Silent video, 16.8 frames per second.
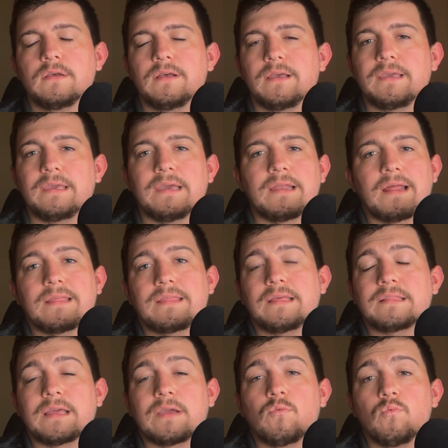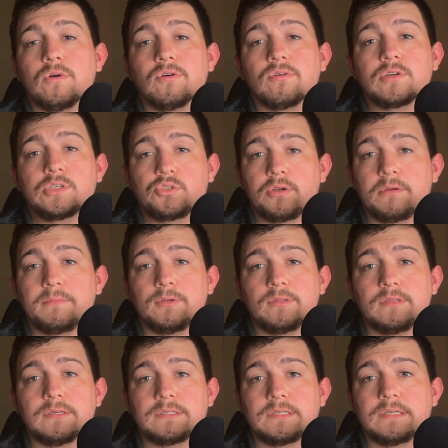Again, I think they will contribute
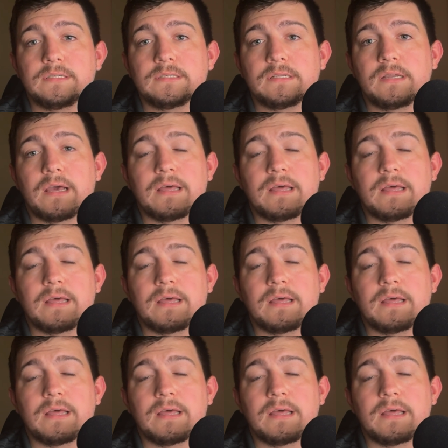this season.